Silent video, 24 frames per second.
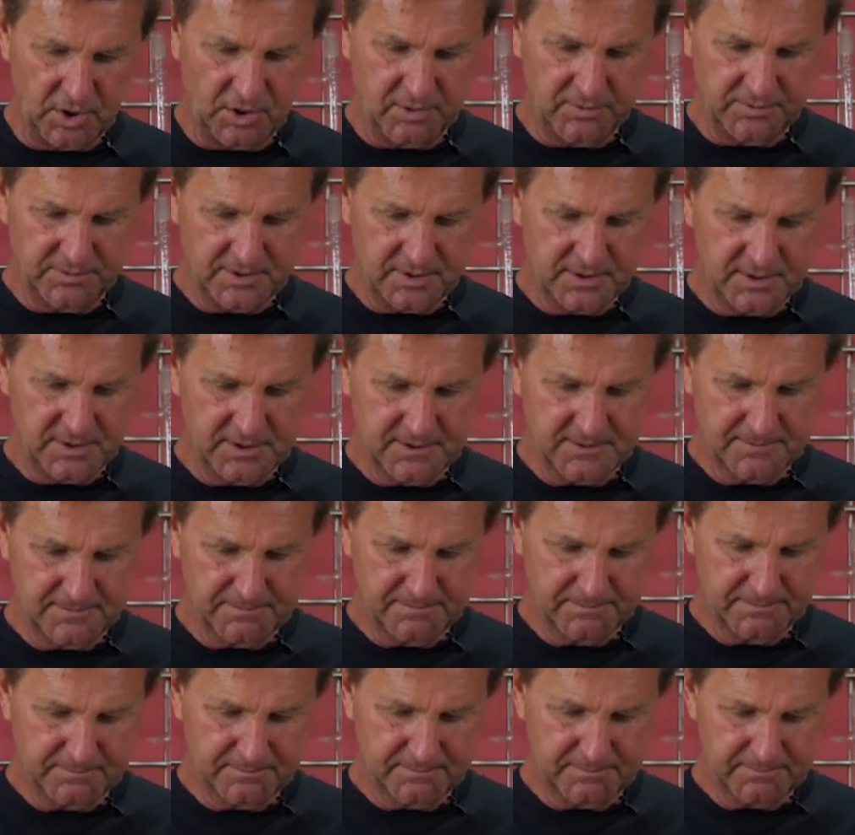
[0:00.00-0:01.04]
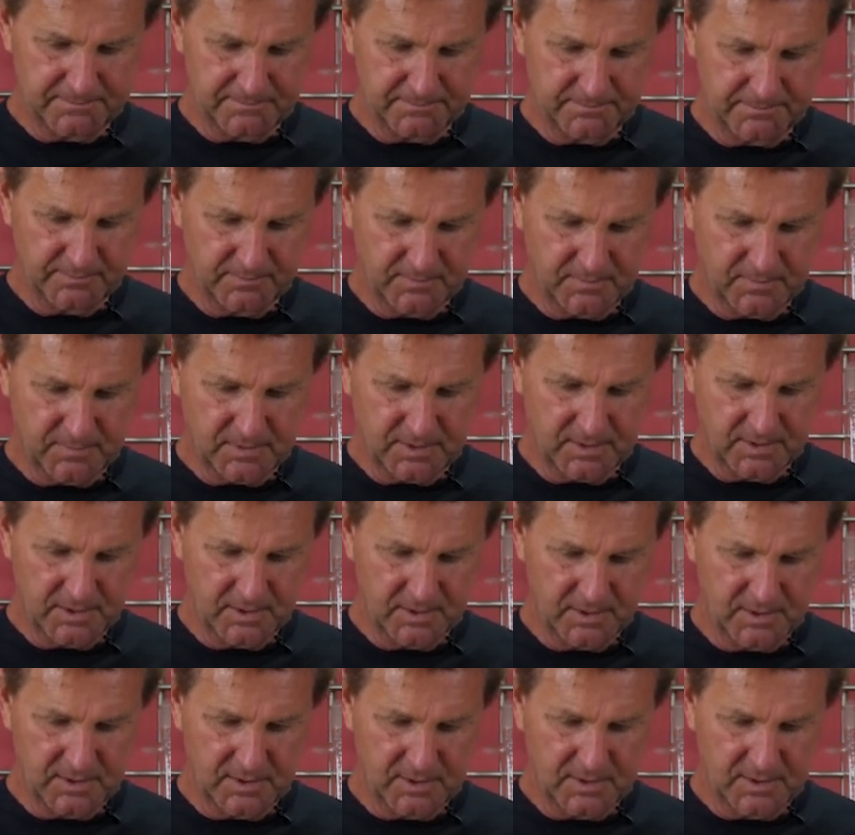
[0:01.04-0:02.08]
I'm gonna get this dissolved and
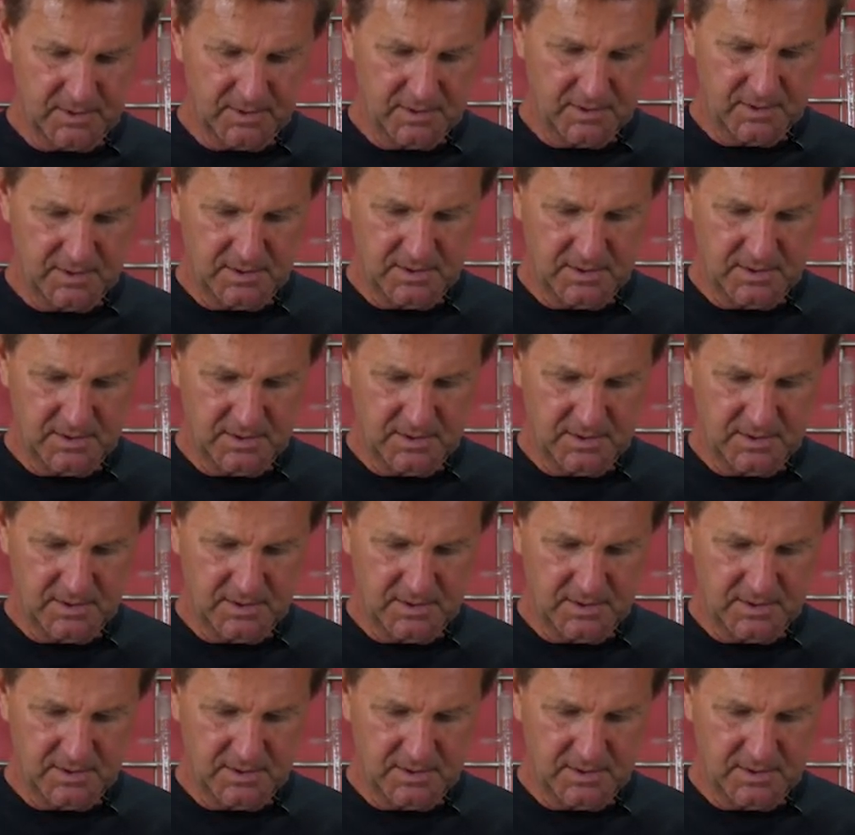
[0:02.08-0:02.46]
then I'm gonna put it in